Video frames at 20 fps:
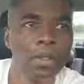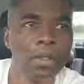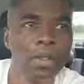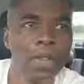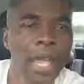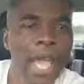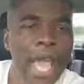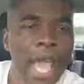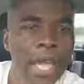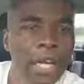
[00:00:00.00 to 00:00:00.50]

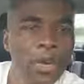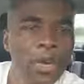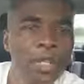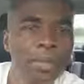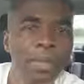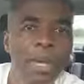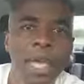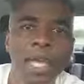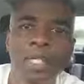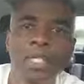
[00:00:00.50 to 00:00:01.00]
Ignorance,
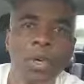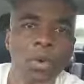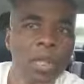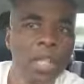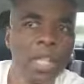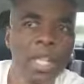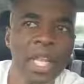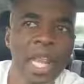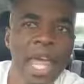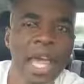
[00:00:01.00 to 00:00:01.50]
man, is
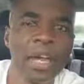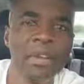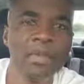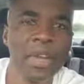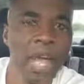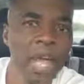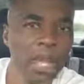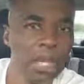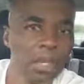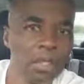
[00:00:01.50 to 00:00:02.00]
only the lack of
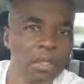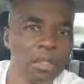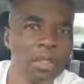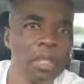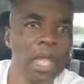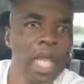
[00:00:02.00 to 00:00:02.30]
knowledge.